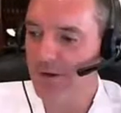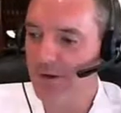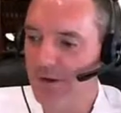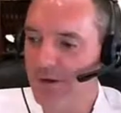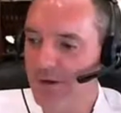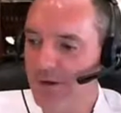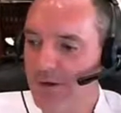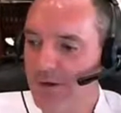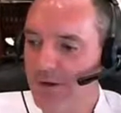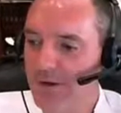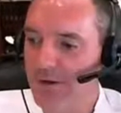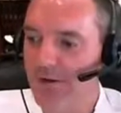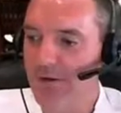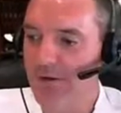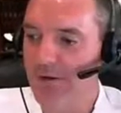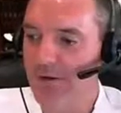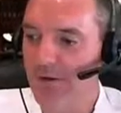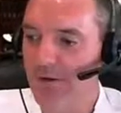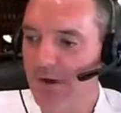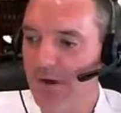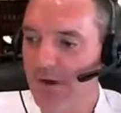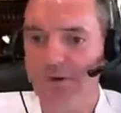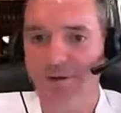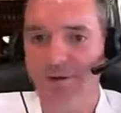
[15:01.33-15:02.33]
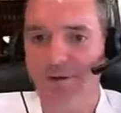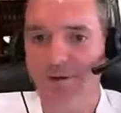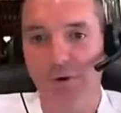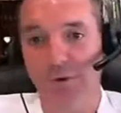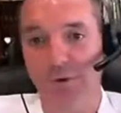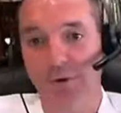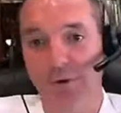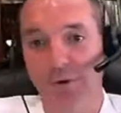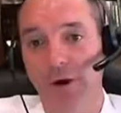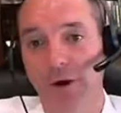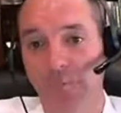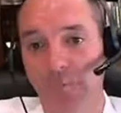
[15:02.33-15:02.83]
that, you know, I used to
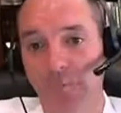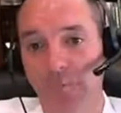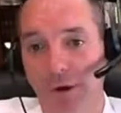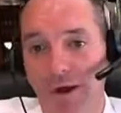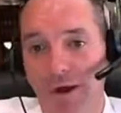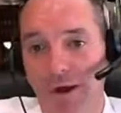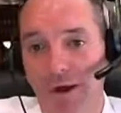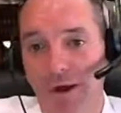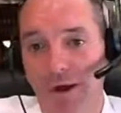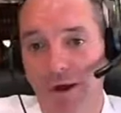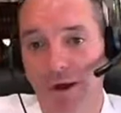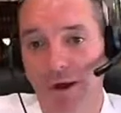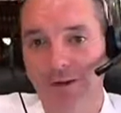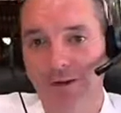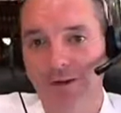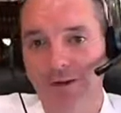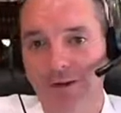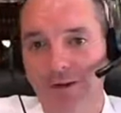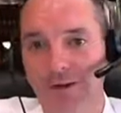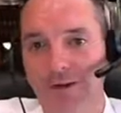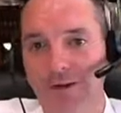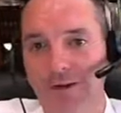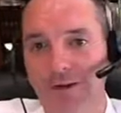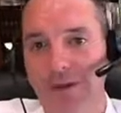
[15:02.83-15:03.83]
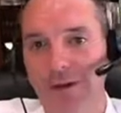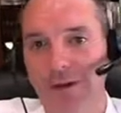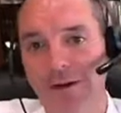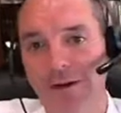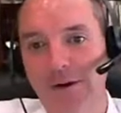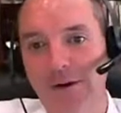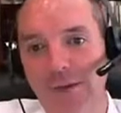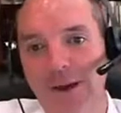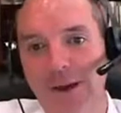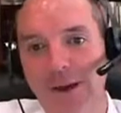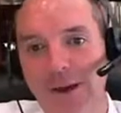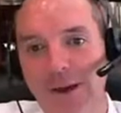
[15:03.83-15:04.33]
work with ArcPlot. And
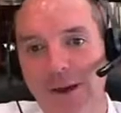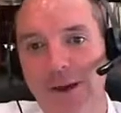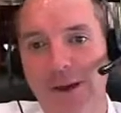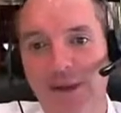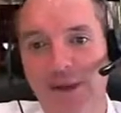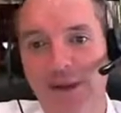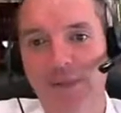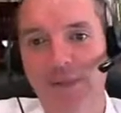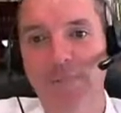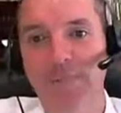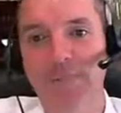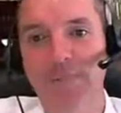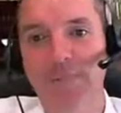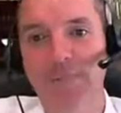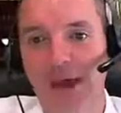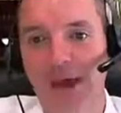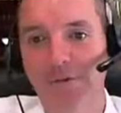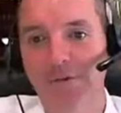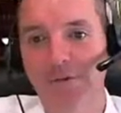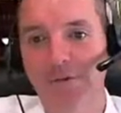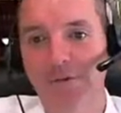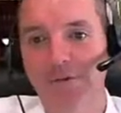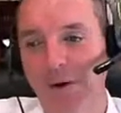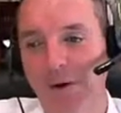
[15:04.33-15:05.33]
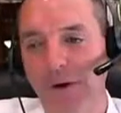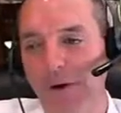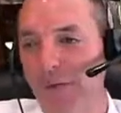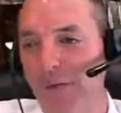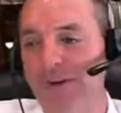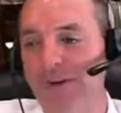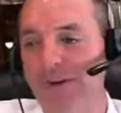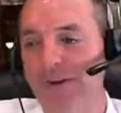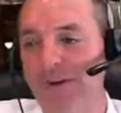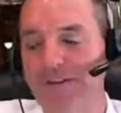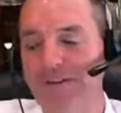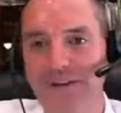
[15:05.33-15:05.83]
in a way, ArcPlot, what
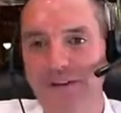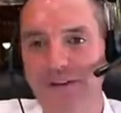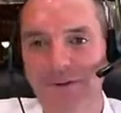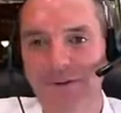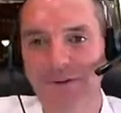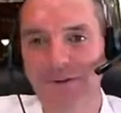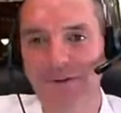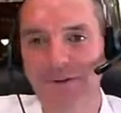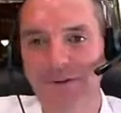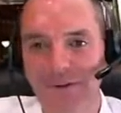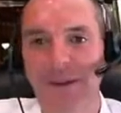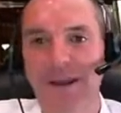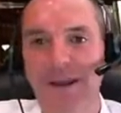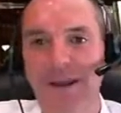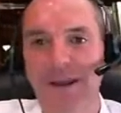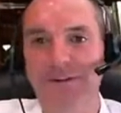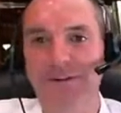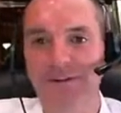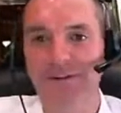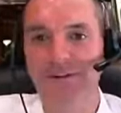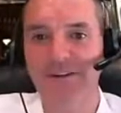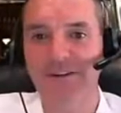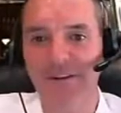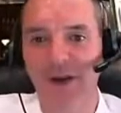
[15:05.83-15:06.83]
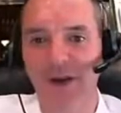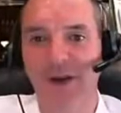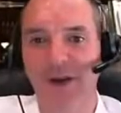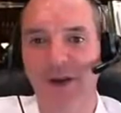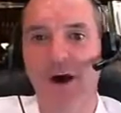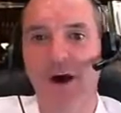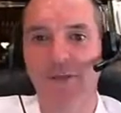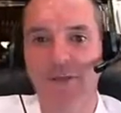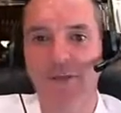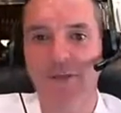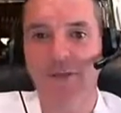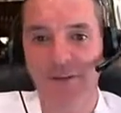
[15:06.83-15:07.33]
was it? It was you basically
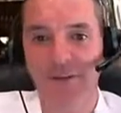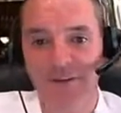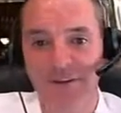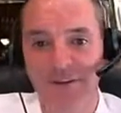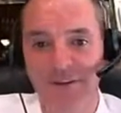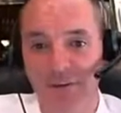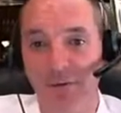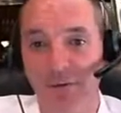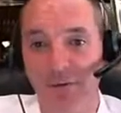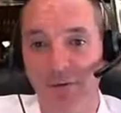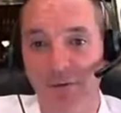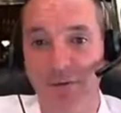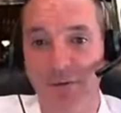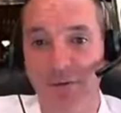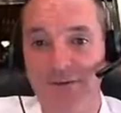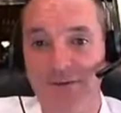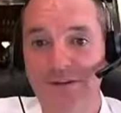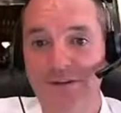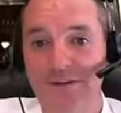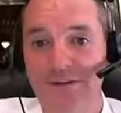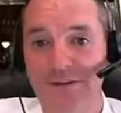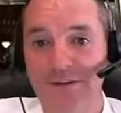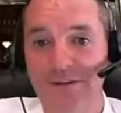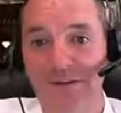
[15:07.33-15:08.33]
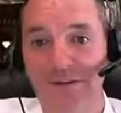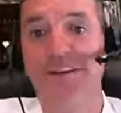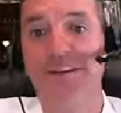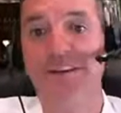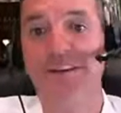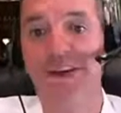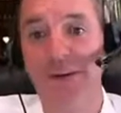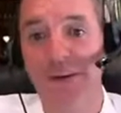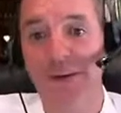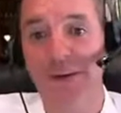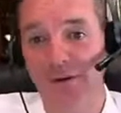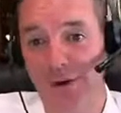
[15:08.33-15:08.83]
authored a script
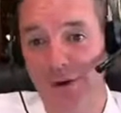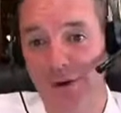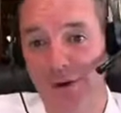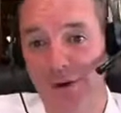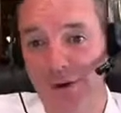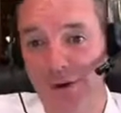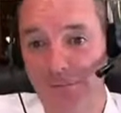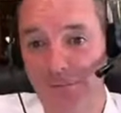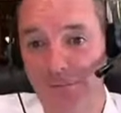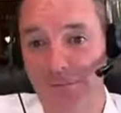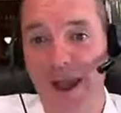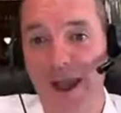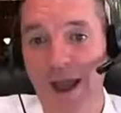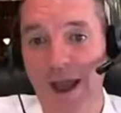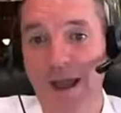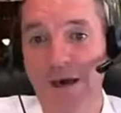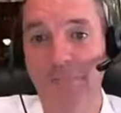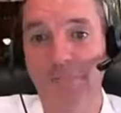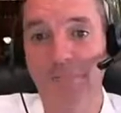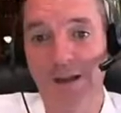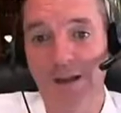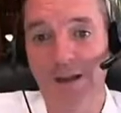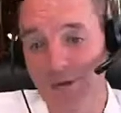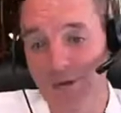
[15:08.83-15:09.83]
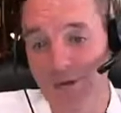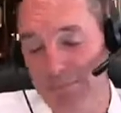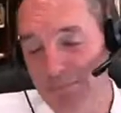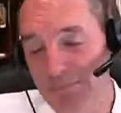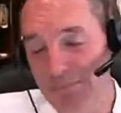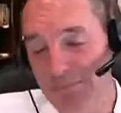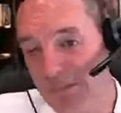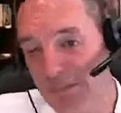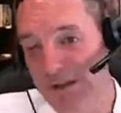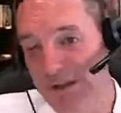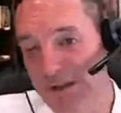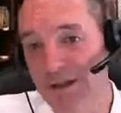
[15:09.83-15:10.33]
that created a map, and
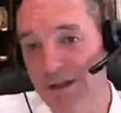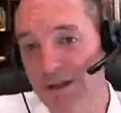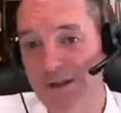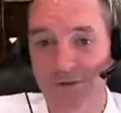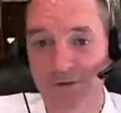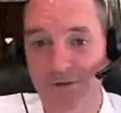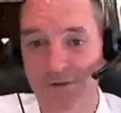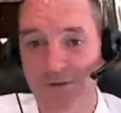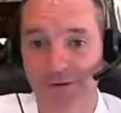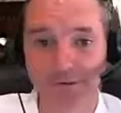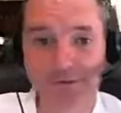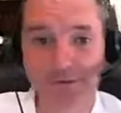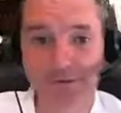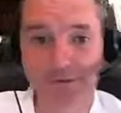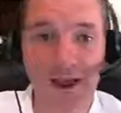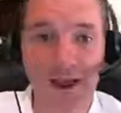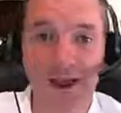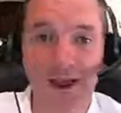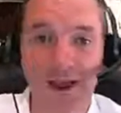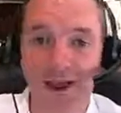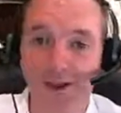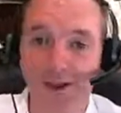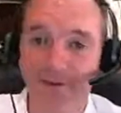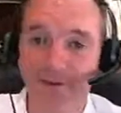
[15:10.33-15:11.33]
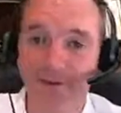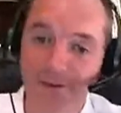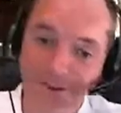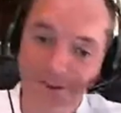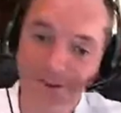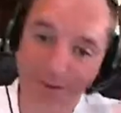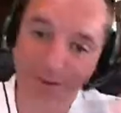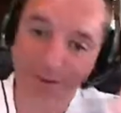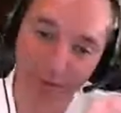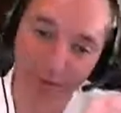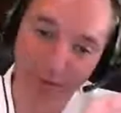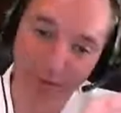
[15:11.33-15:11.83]
you'd define
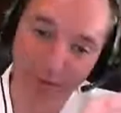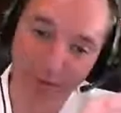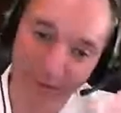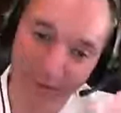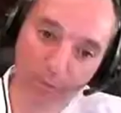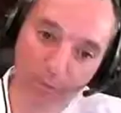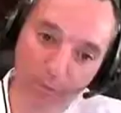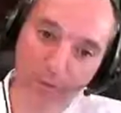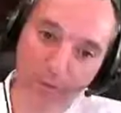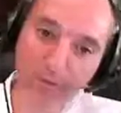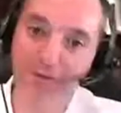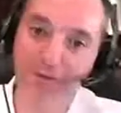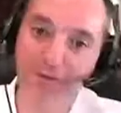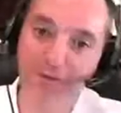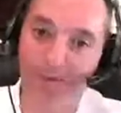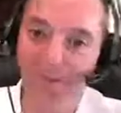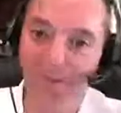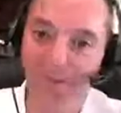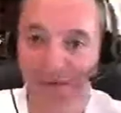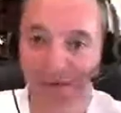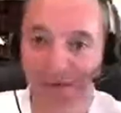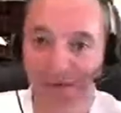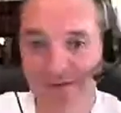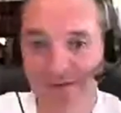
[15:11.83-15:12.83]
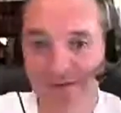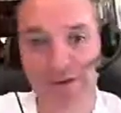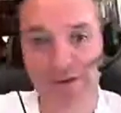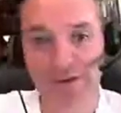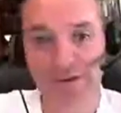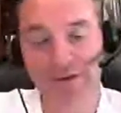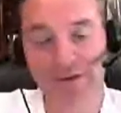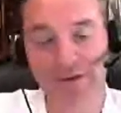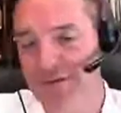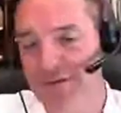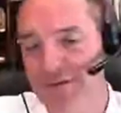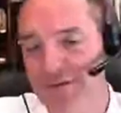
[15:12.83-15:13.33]
everything where the points were. I
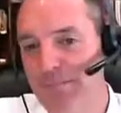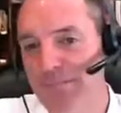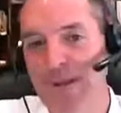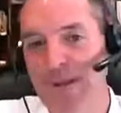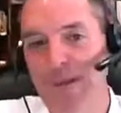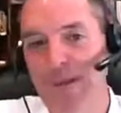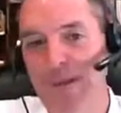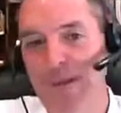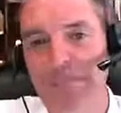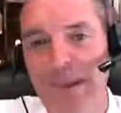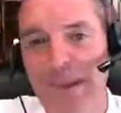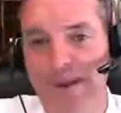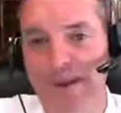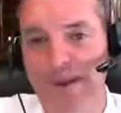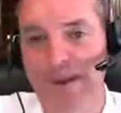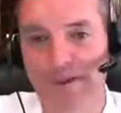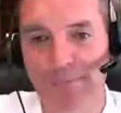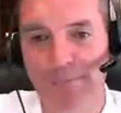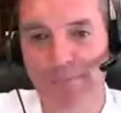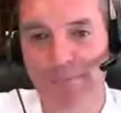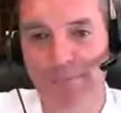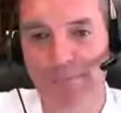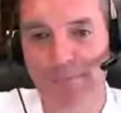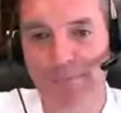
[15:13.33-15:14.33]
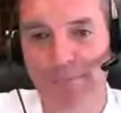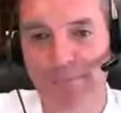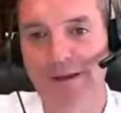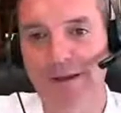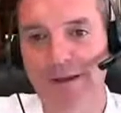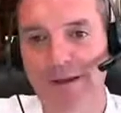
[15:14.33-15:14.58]
mean, it was a big pain in the butt,